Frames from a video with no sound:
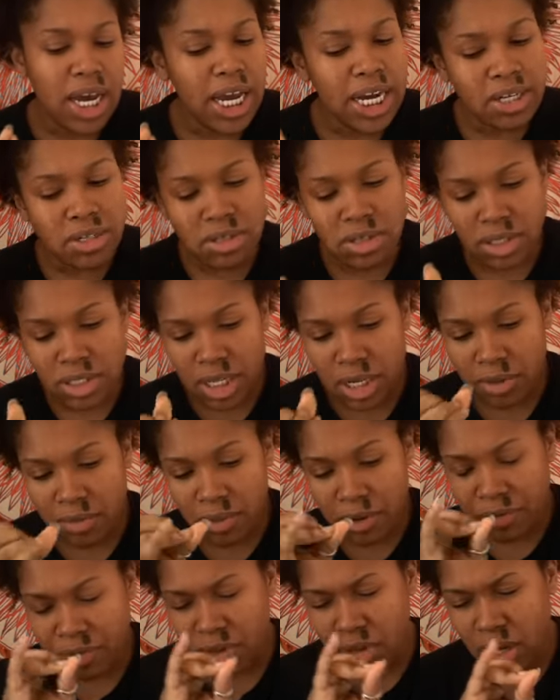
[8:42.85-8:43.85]

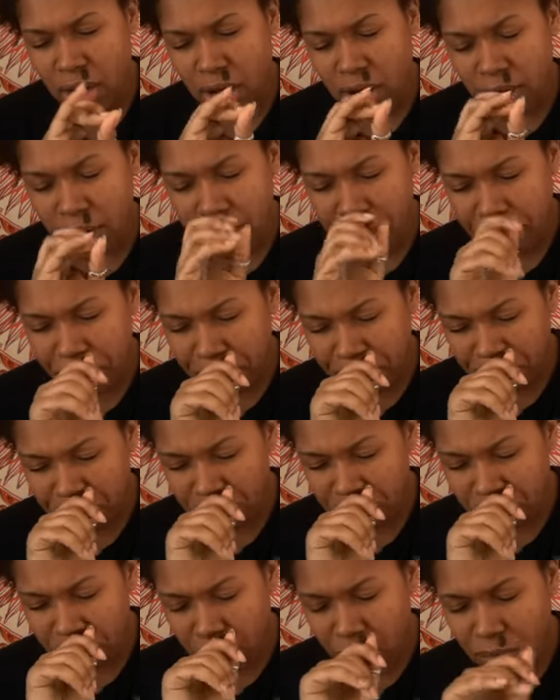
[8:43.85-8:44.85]
Interesting with the um
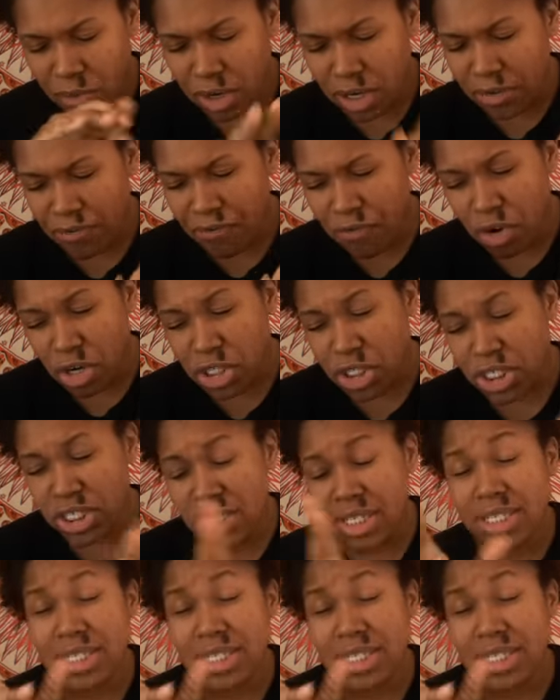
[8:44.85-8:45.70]
Wheel of Fortune,